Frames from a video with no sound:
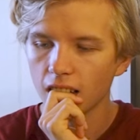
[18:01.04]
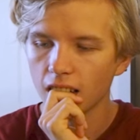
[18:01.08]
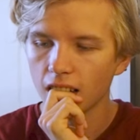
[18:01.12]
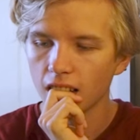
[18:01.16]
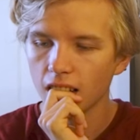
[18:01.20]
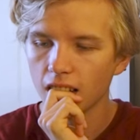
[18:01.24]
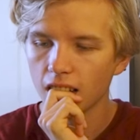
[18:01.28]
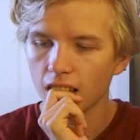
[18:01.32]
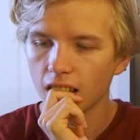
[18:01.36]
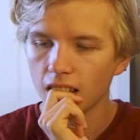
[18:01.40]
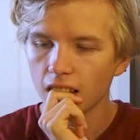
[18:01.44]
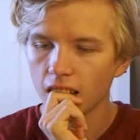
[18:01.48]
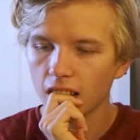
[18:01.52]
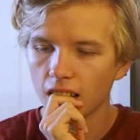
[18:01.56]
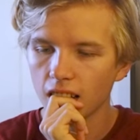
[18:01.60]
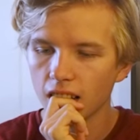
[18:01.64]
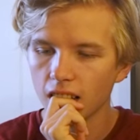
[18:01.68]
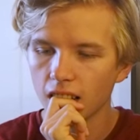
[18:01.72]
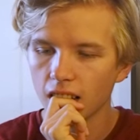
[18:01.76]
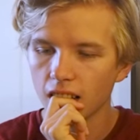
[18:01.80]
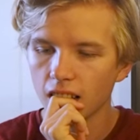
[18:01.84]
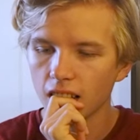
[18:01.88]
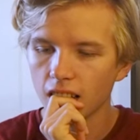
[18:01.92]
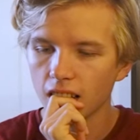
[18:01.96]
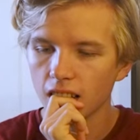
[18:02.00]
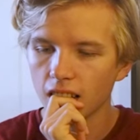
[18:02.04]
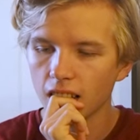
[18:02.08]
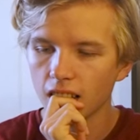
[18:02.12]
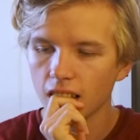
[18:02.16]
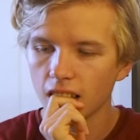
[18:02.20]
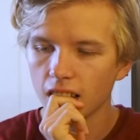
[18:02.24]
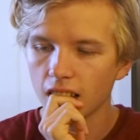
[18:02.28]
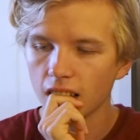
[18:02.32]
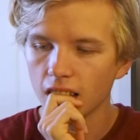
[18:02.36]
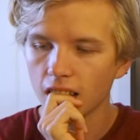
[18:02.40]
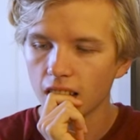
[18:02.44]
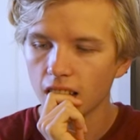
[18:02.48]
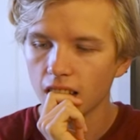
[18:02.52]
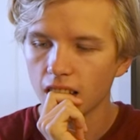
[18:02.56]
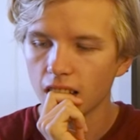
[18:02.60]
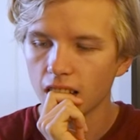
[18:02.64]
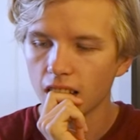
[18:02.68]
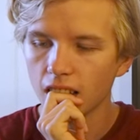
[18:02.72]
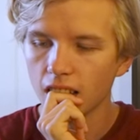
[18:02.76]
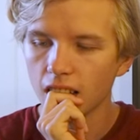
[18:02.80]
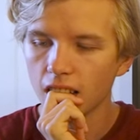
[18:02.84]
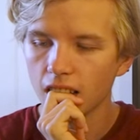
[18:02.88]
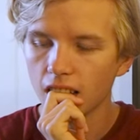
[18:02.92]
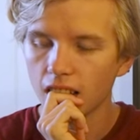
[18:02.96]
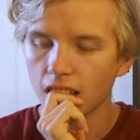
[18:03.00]

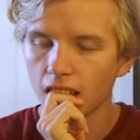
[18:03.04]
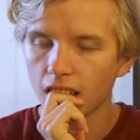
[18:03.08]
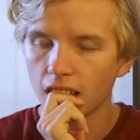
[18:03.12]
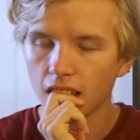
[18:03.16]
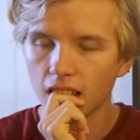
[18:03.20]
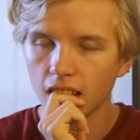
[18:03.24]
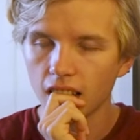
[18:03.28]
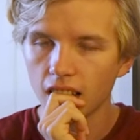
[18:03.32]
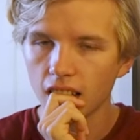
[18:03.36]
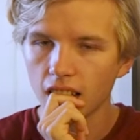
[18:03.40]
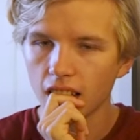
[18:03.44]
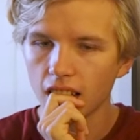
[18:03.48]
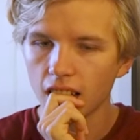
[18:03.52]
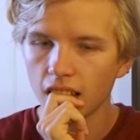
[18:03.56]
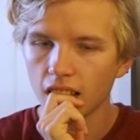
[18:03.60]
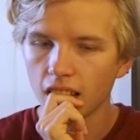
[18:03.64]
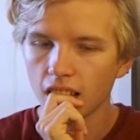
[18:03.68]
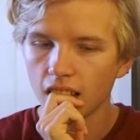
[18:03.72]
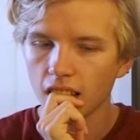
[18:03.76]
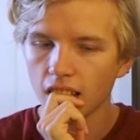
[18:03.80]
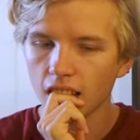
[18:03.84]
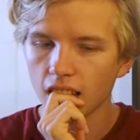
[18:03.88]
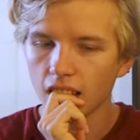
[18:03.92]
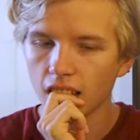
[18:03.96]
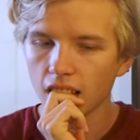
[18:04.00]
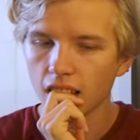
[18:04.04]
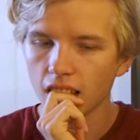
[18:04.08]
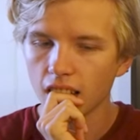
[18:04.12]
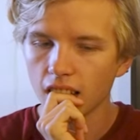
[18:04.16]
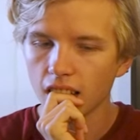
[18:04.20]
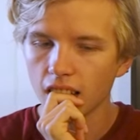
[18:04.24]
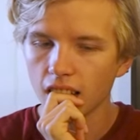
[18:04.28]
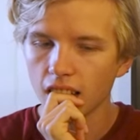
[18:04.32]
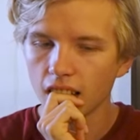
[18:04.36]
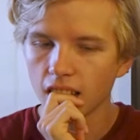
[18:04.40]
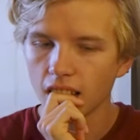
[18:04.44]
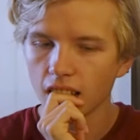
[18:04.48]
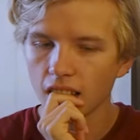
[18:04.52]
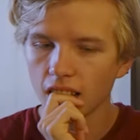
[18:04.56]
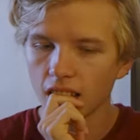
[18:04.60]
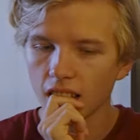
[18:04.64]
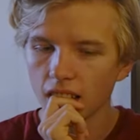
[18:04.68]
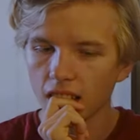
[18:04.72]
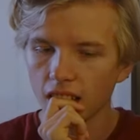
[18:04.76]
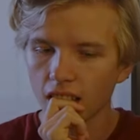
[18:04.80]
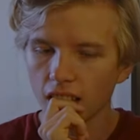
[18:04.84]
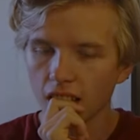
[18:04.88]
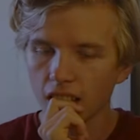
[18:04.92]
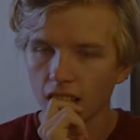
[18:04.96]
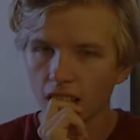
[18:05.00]

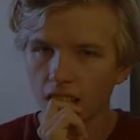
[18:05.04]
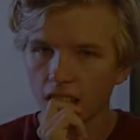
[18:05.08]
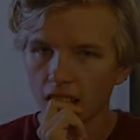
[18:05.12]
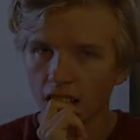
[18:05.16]
No words are spoken by the person on screen.